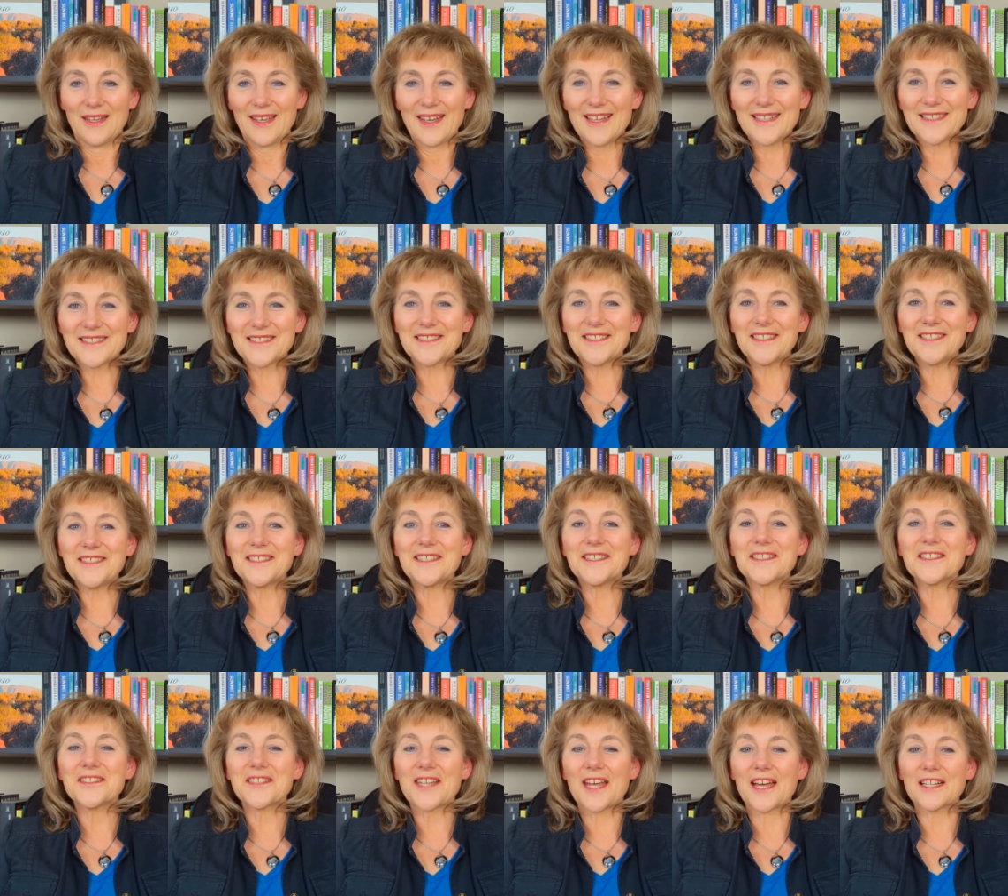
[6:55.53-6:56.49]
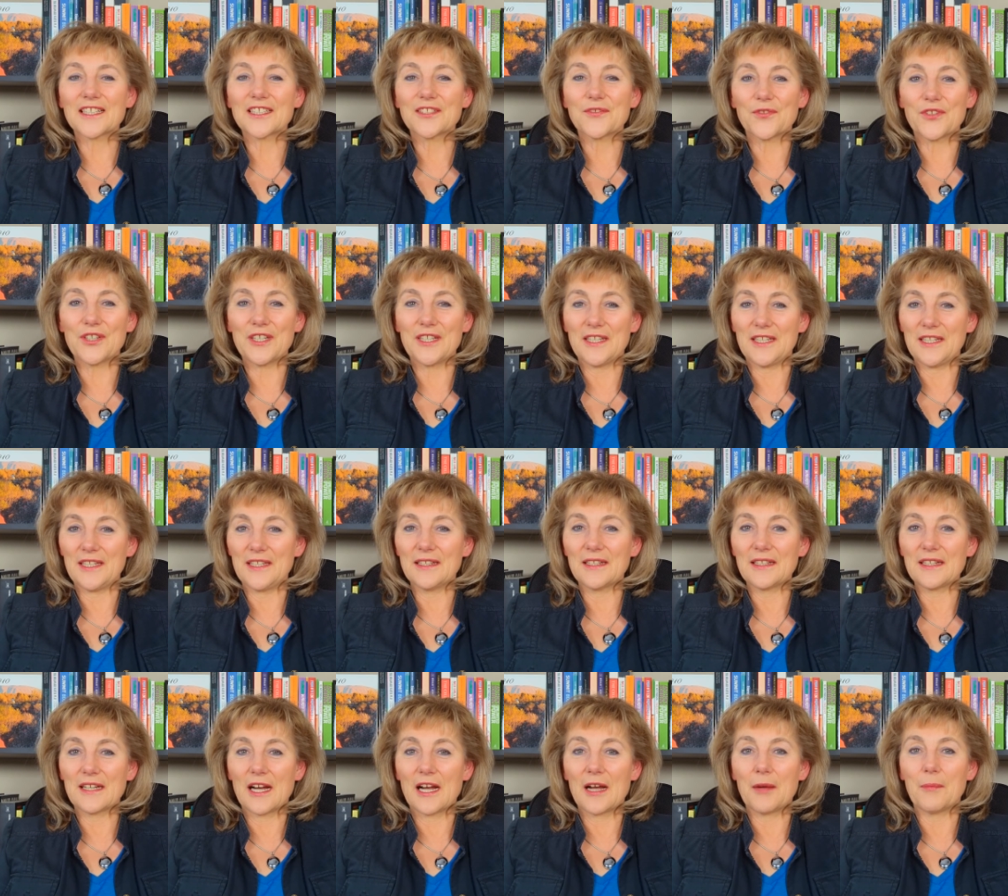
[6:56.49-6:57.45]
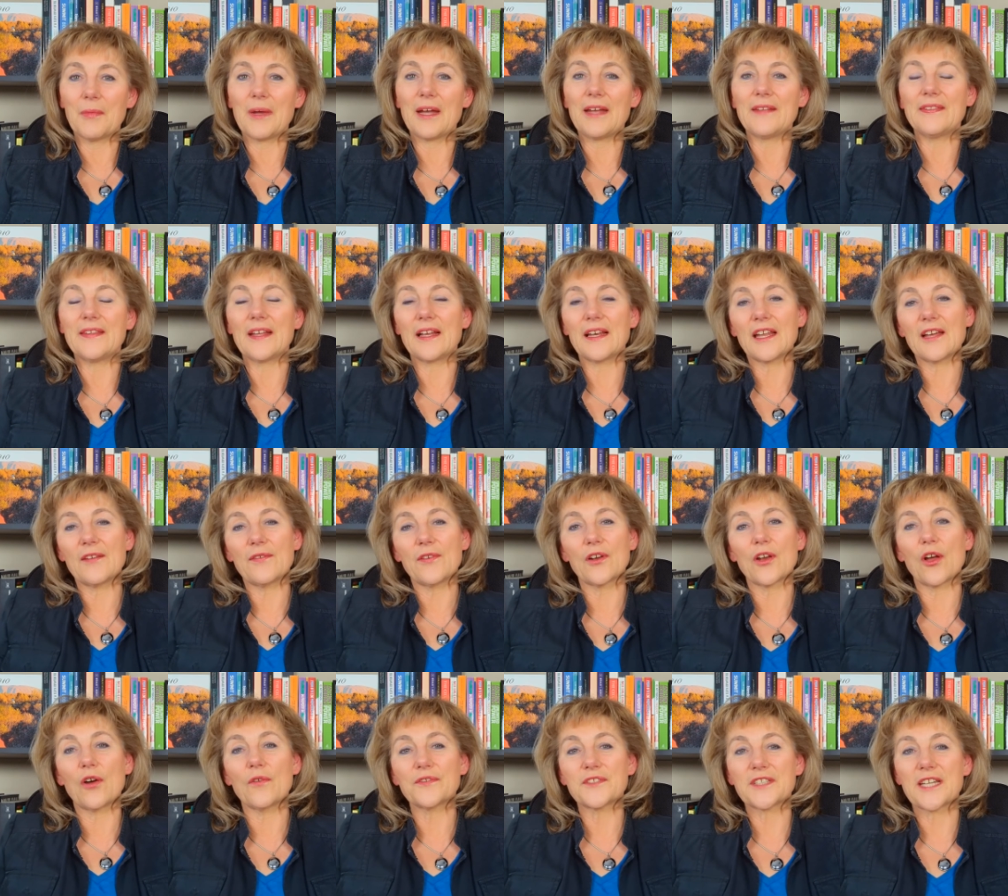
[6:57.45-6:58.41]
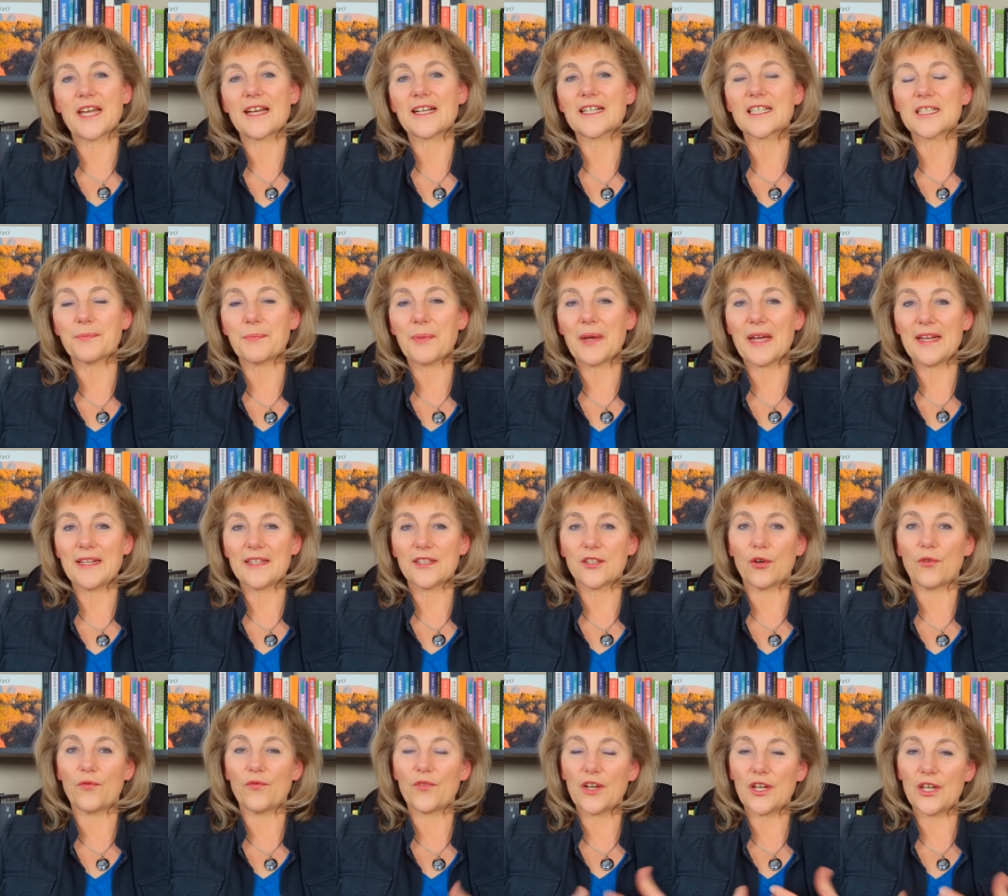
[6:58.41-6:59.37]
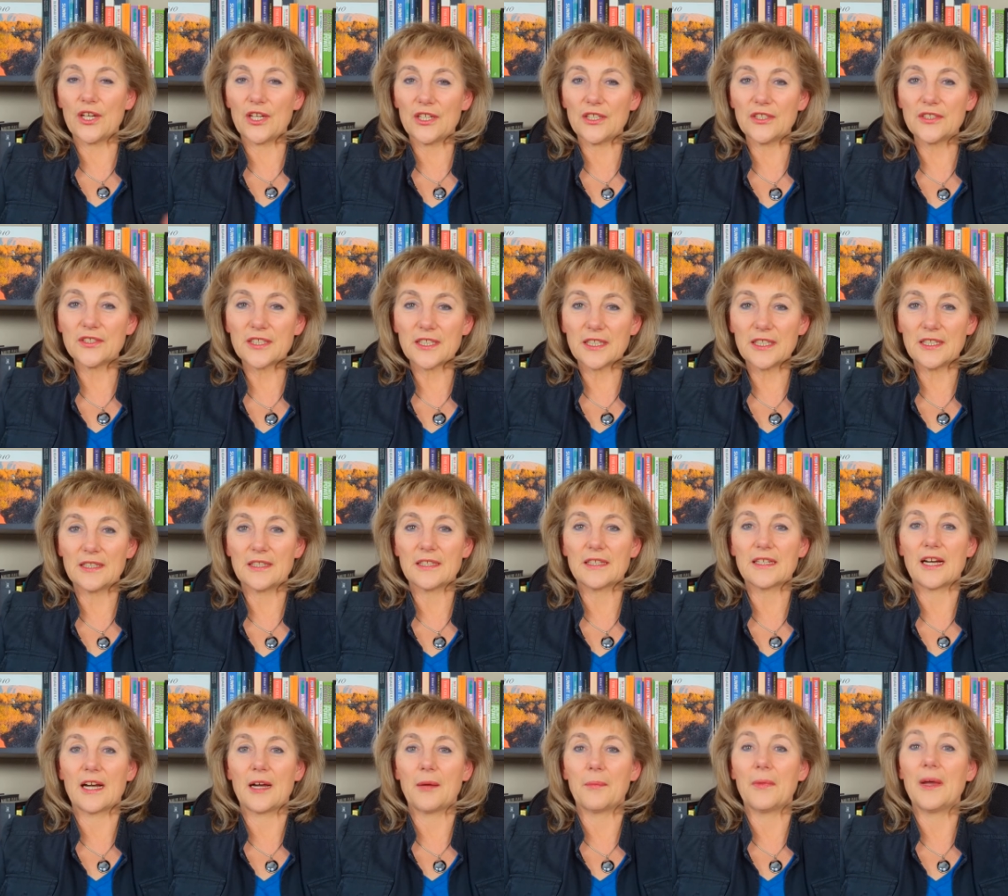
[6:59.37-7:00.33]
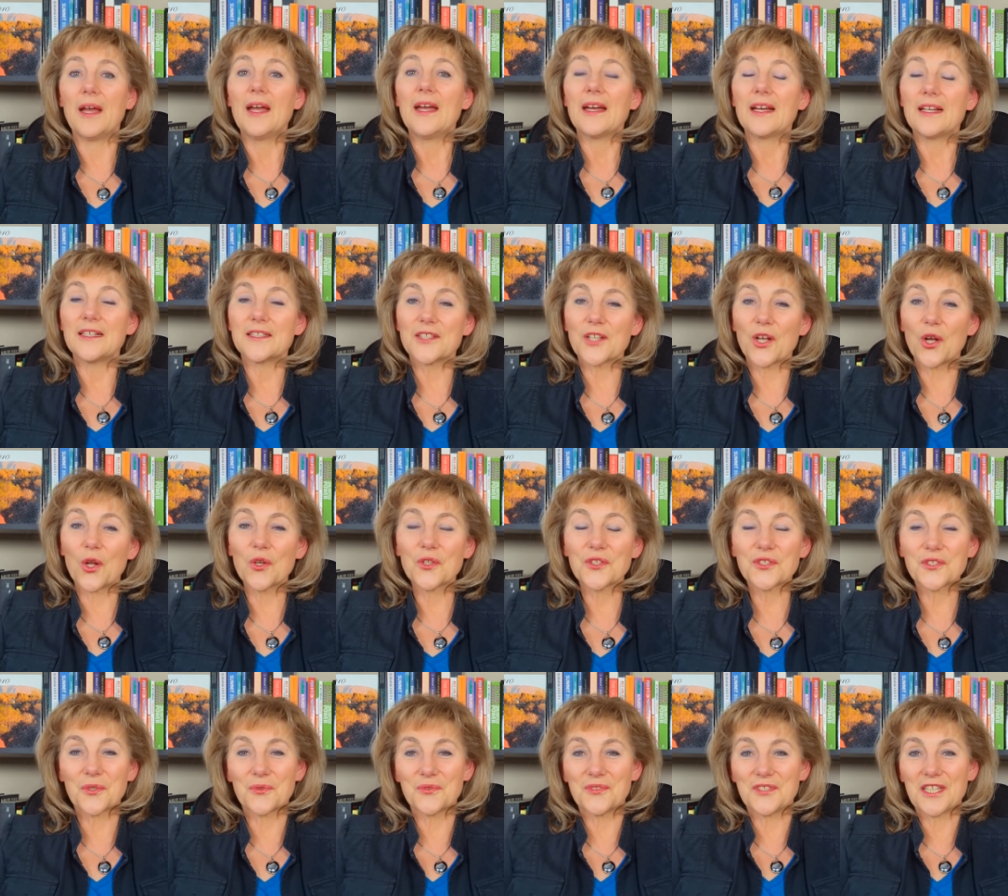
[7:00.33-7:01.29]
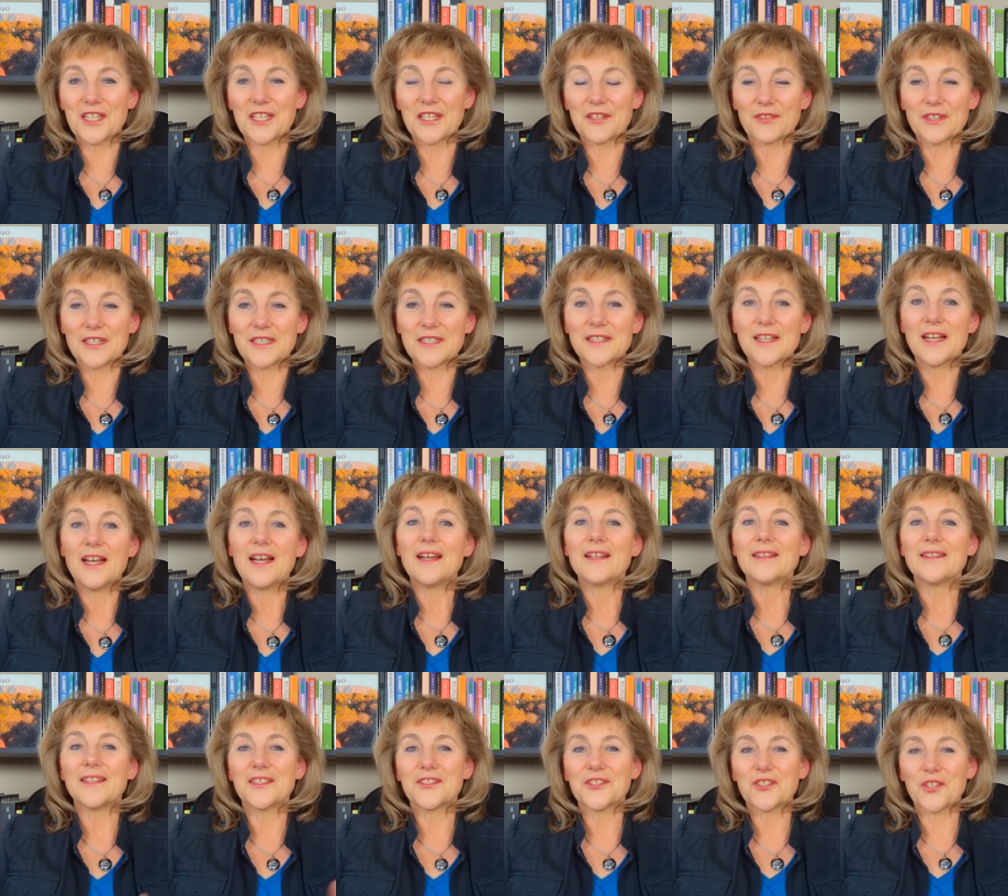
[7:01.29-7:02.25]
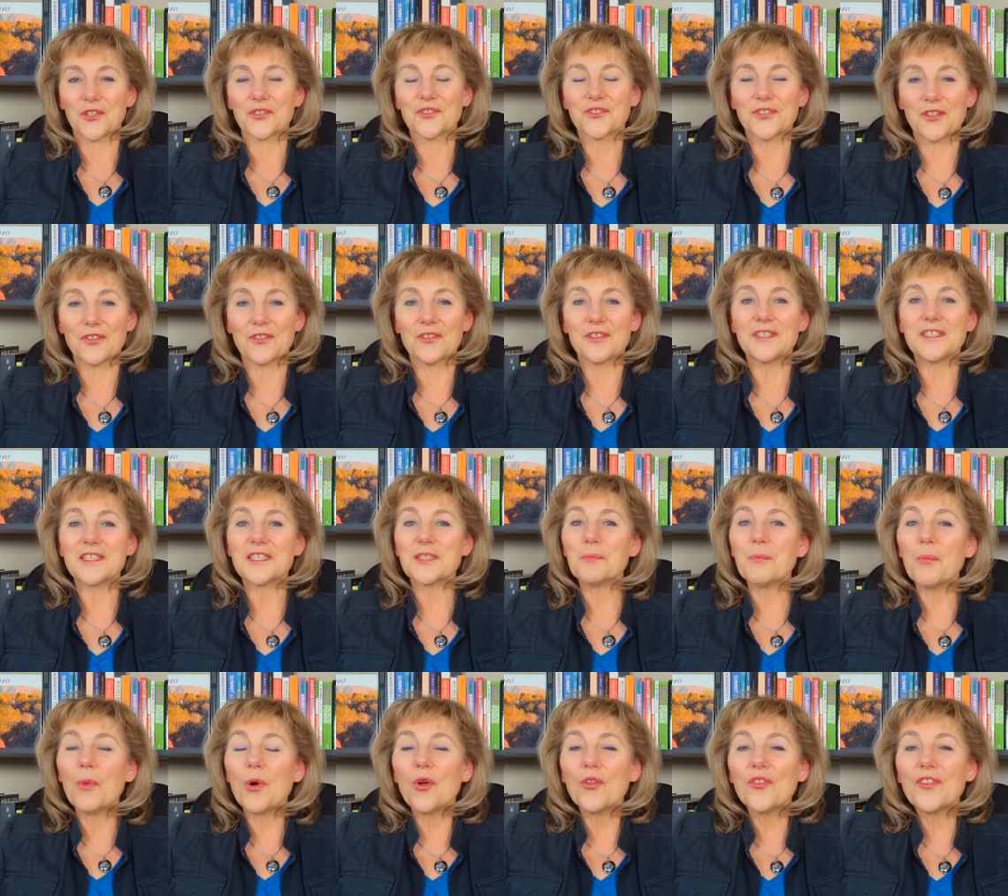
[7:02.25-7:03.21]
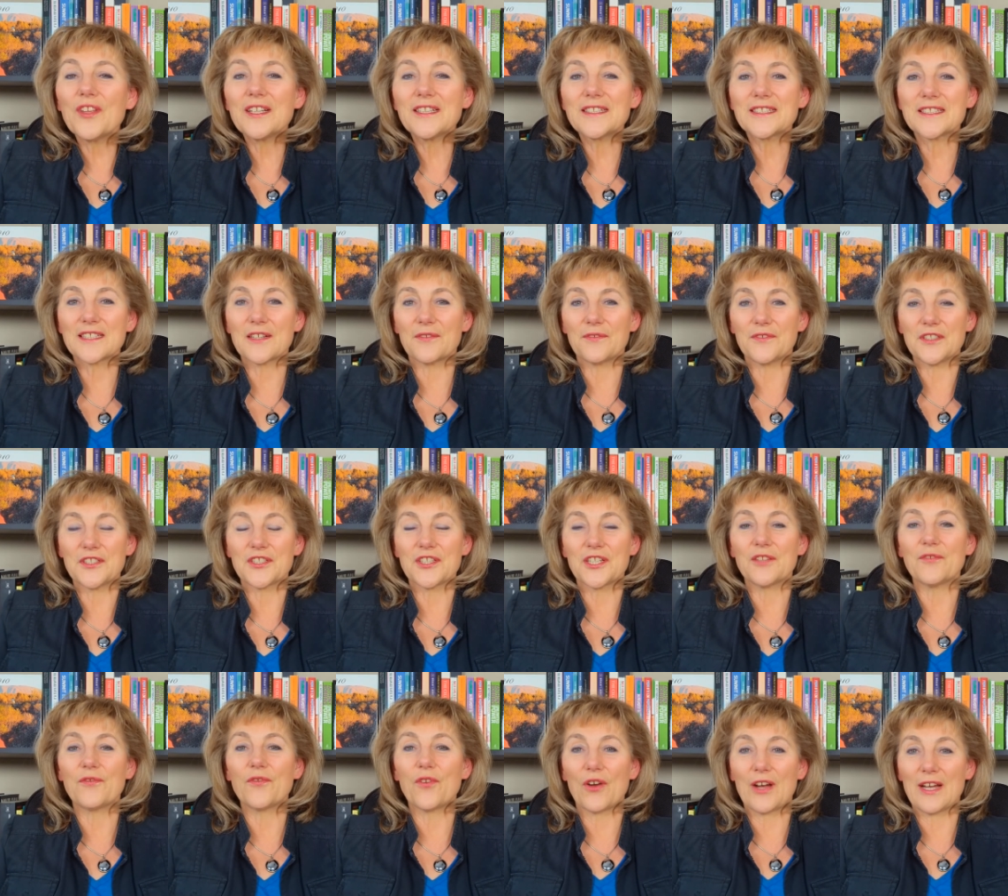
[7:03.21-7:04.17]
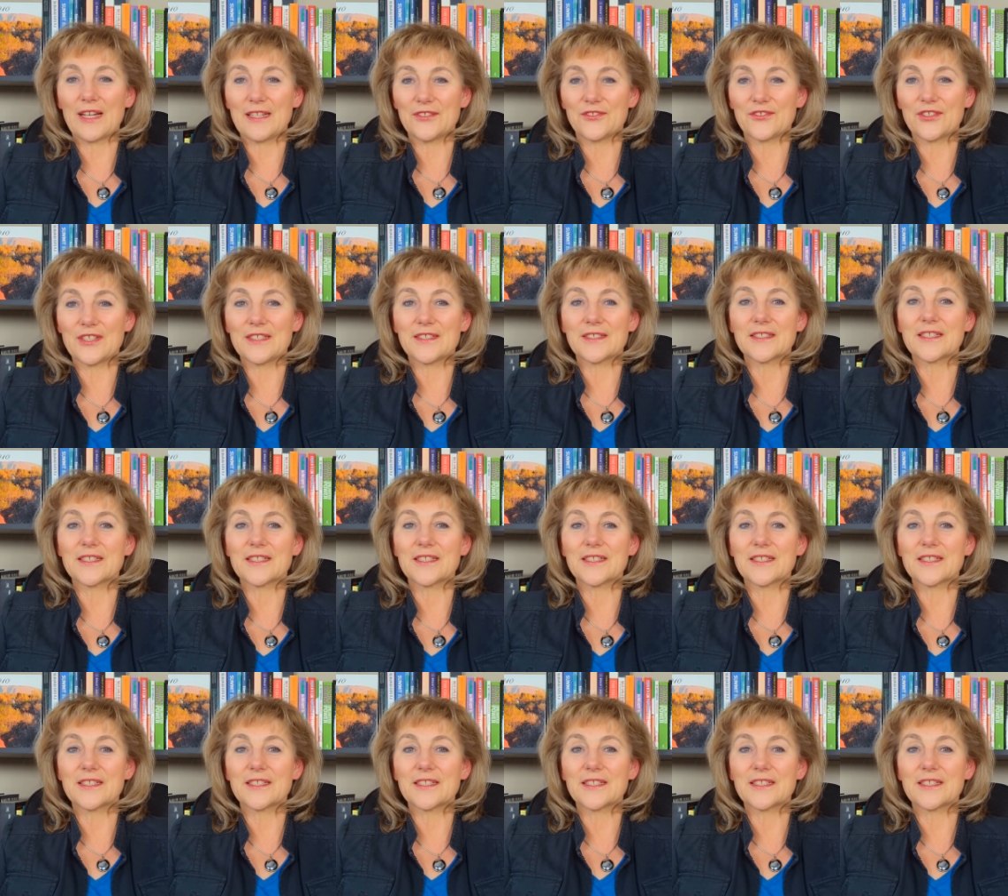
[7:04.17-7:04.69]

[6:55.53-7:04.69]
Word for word: As this is tax-free income and the level of tax paid of earned income has also decreased, the total is more than sufficient for Adrian's